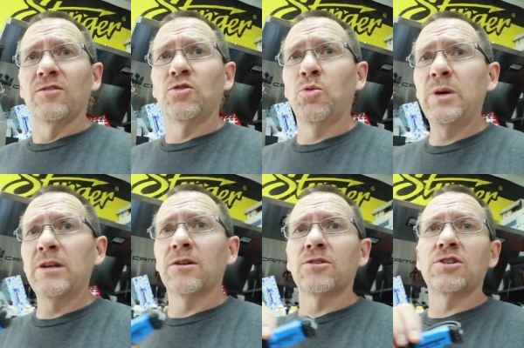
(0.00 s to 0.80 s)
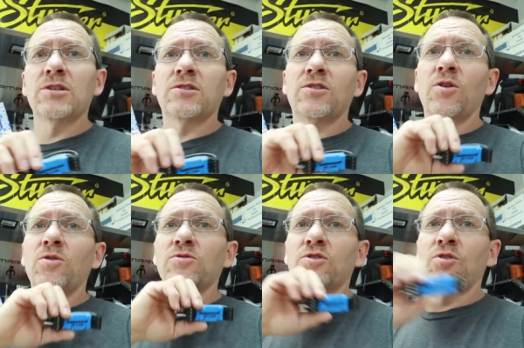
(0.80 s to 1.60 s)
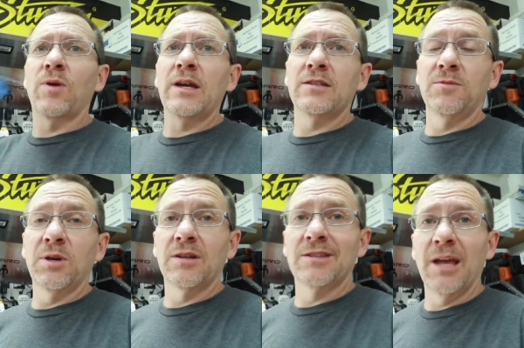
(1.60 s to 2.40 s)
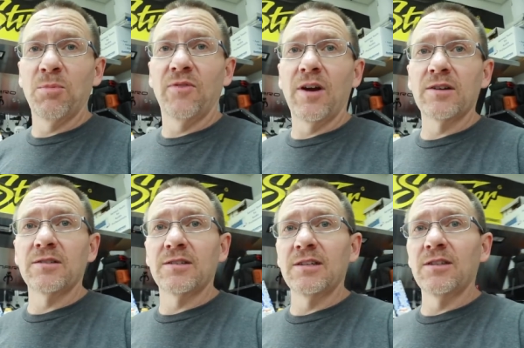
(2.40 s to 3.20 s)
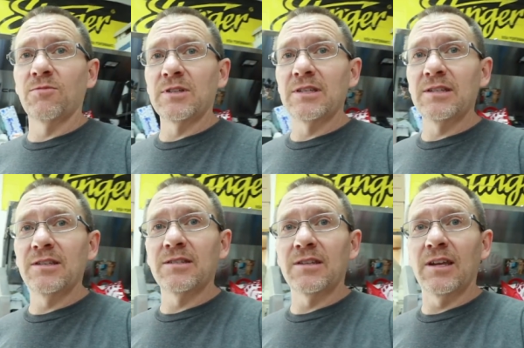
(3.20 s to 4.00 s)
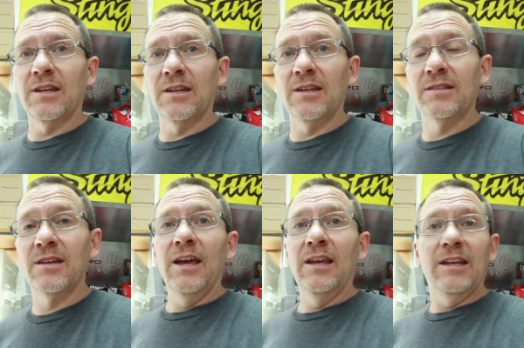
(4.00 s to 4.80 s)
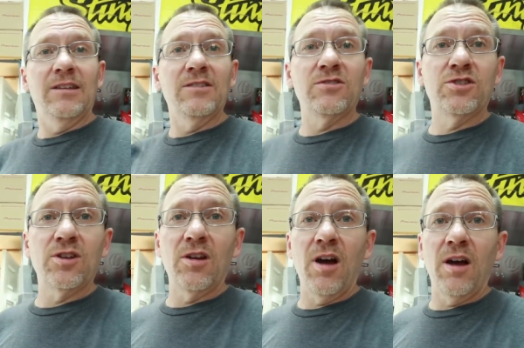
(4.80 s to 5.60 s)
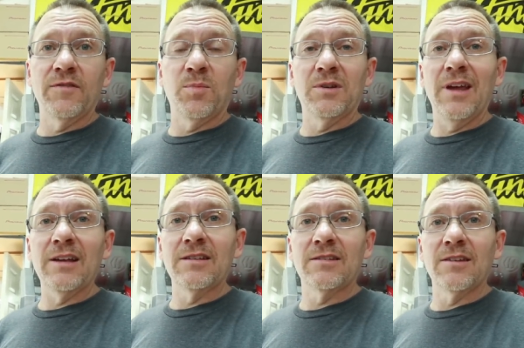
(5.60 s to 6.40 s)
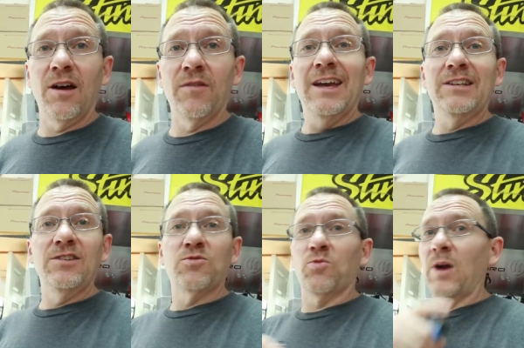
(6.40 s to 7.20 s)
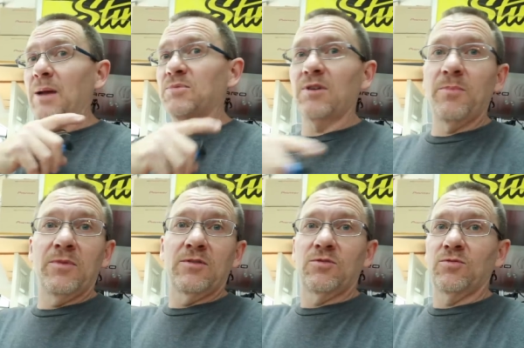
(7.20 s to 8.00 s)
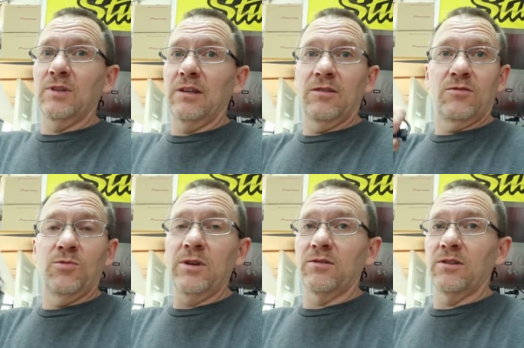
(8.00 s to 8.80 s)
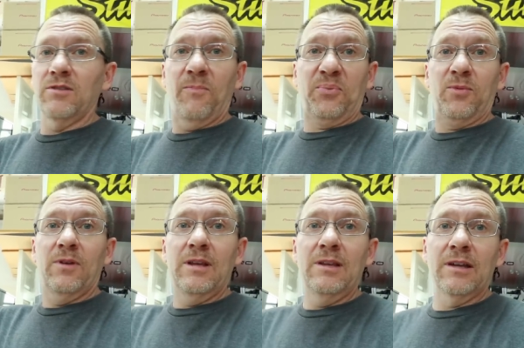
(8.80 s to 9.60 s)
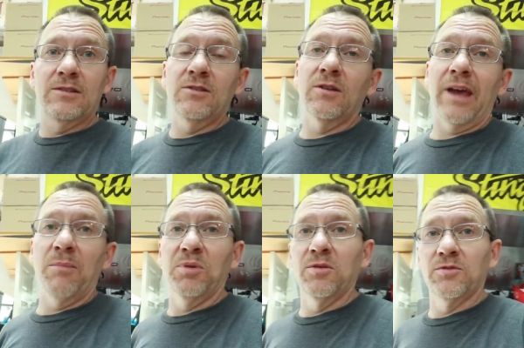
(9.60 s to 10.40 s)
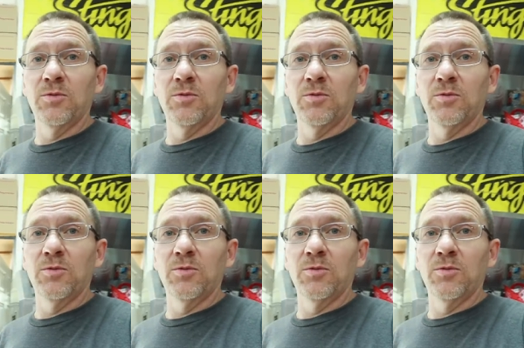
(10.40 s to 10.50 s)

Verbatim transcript: the tweeter just goes crazy because the amplifier isn't seeing the resistance that it needs, and it doesn't shut off to protect itself. It just ramps up the t in the tweeter, and you and next thing you know, you got blown